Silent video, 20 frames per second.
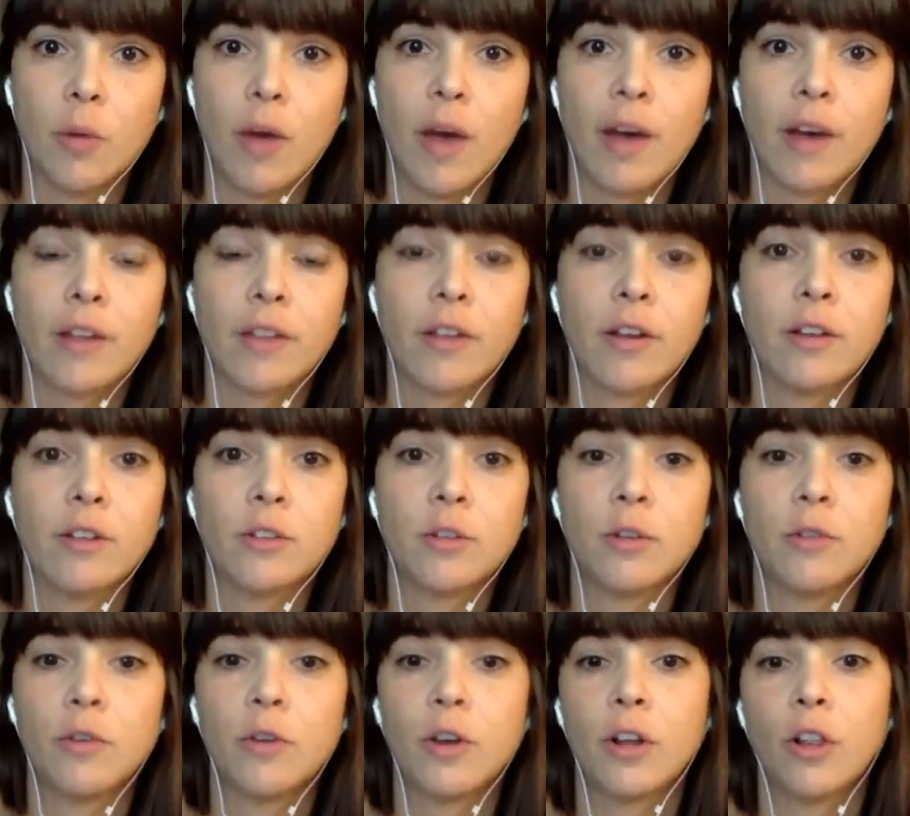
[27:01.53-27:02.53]
Hackathon.
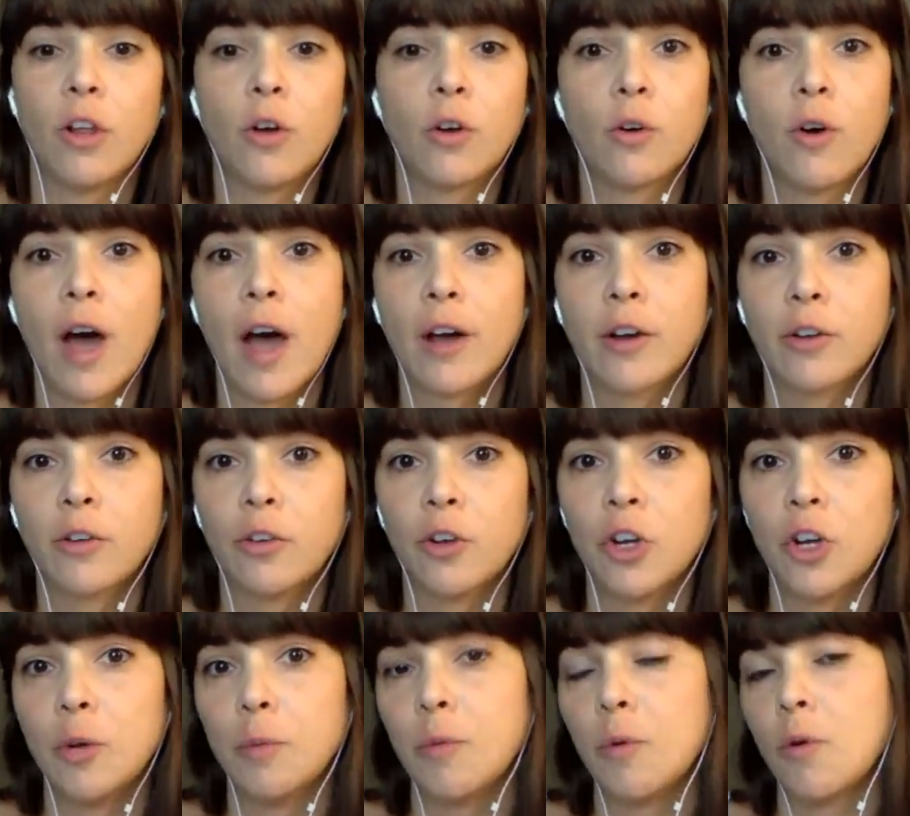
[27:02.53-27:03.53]
So if you're in a local hacker
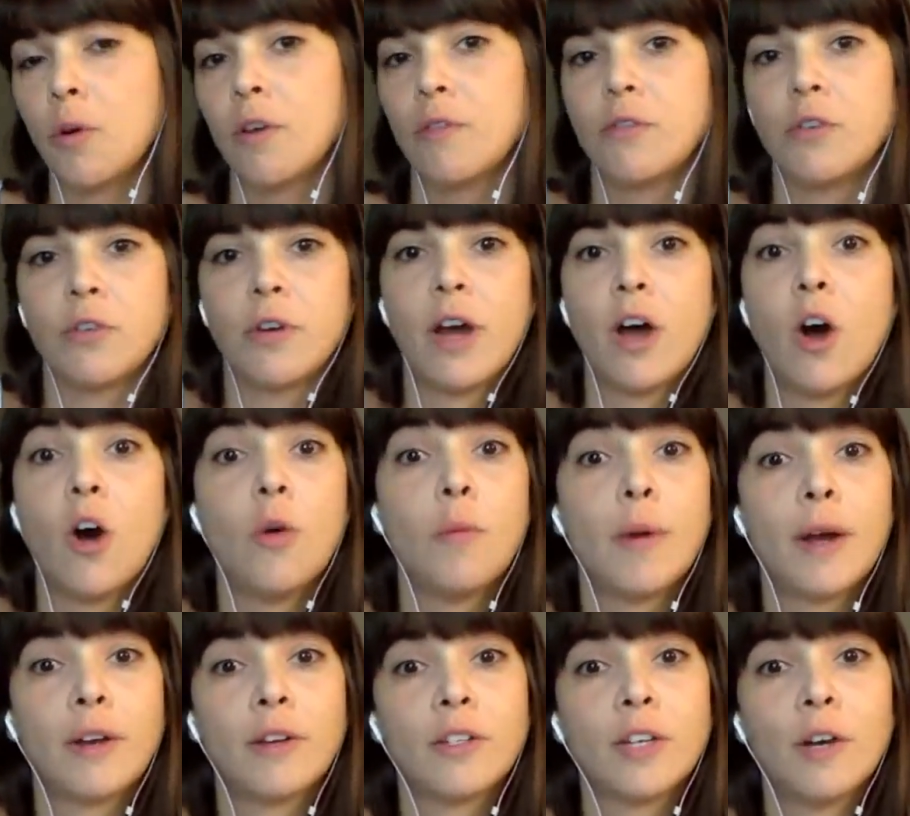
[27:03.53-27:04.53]
room, or if you're at home
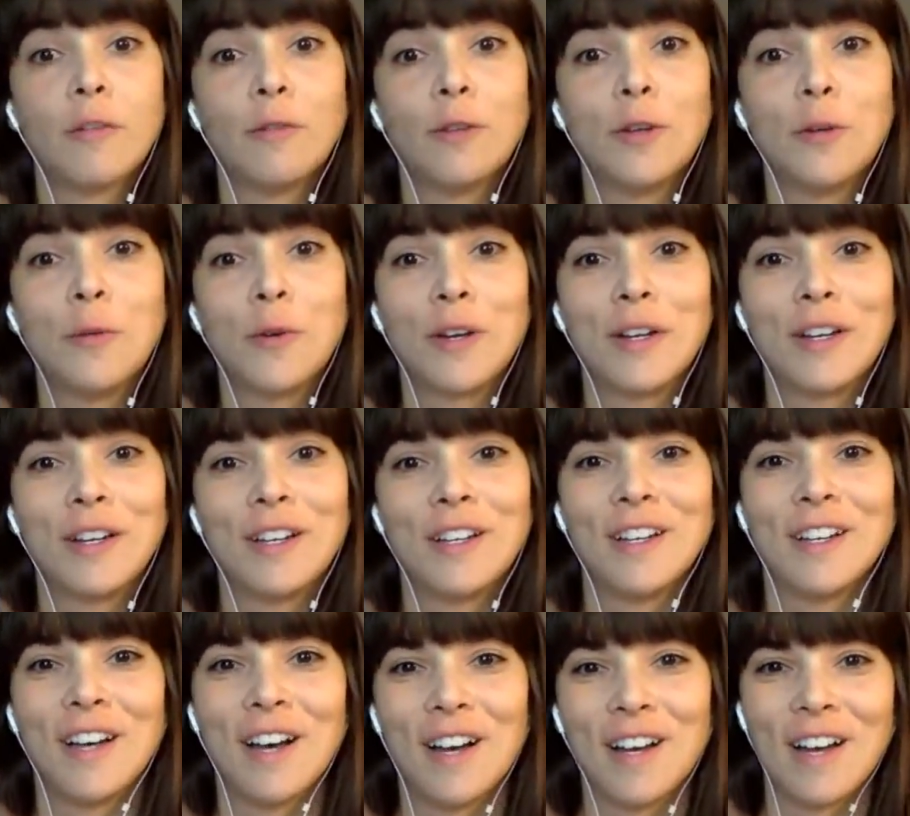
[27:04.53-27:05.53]
by yourself and you want
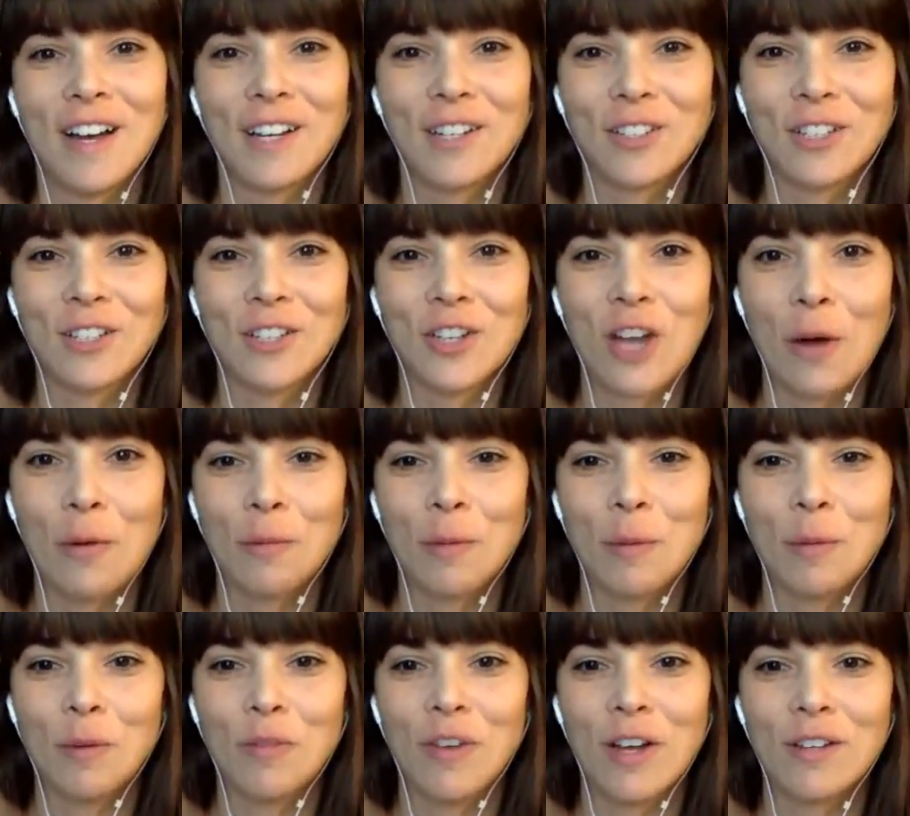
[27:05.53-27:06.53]
to actually chat with
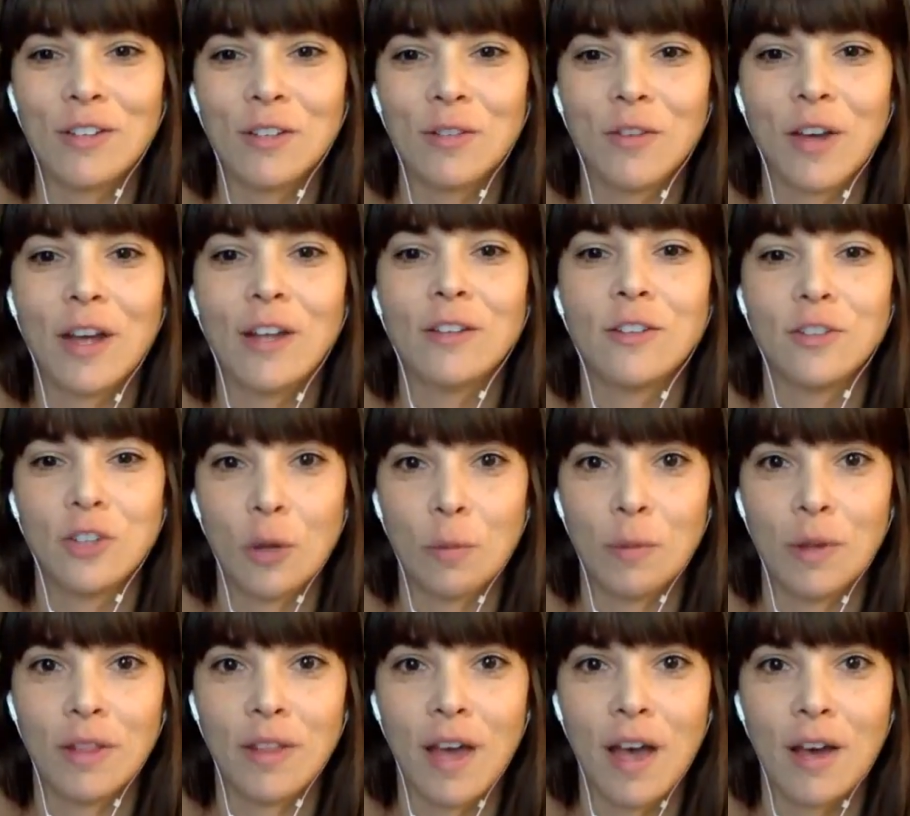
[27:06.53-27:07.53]
people face-to-face,
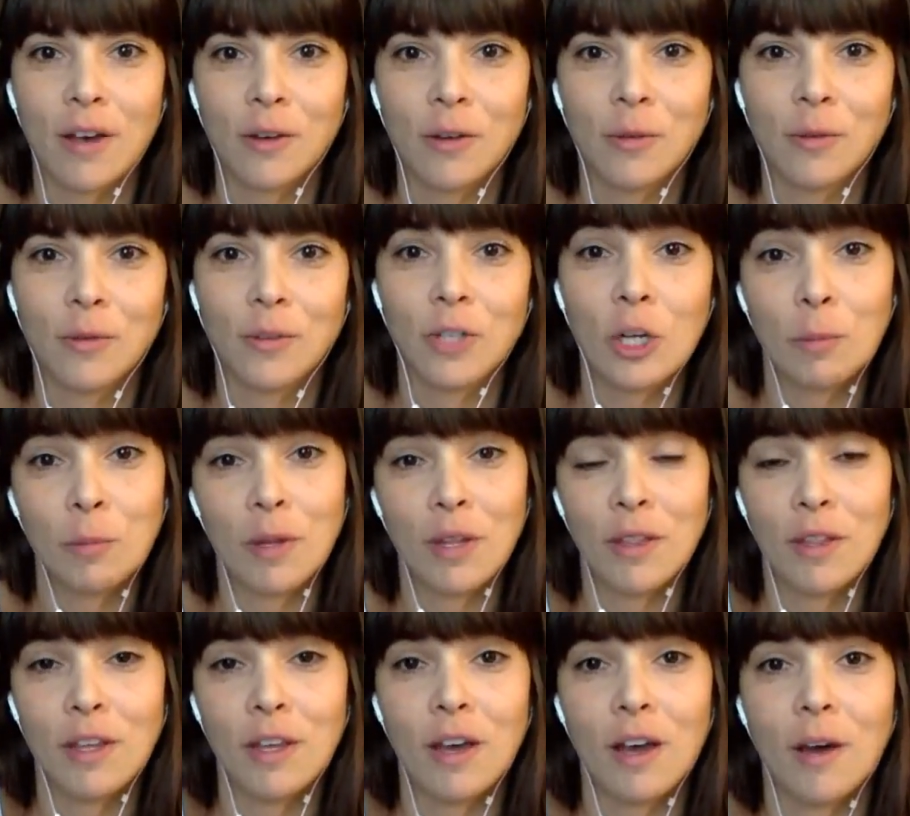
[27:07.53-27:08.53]
jump in
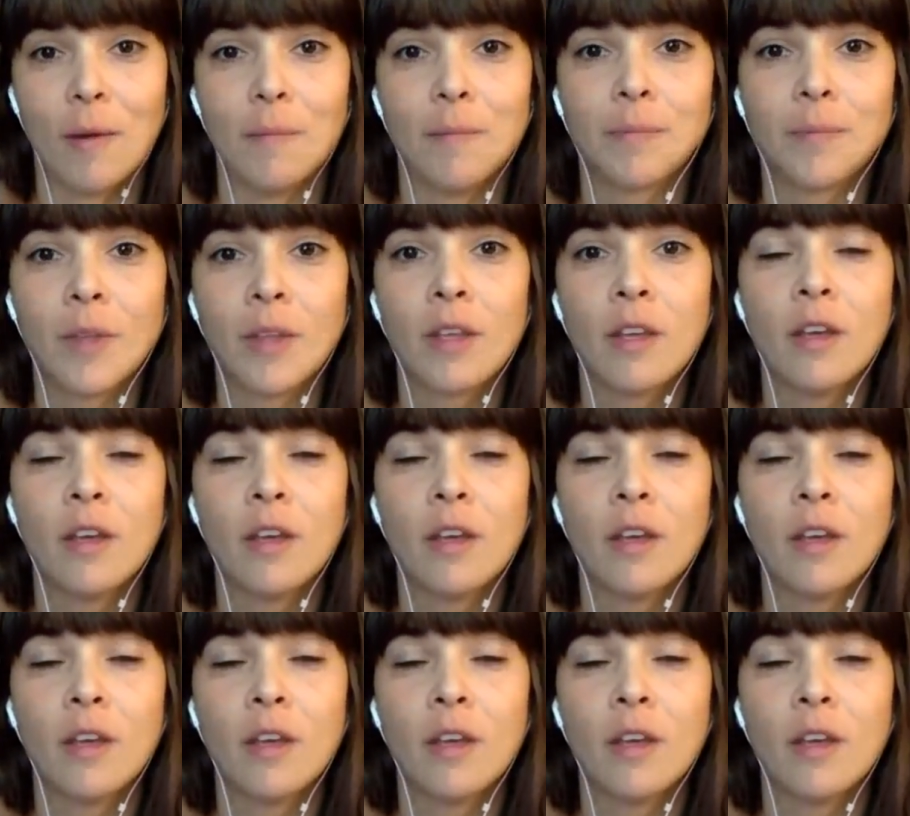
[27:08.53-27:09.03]
the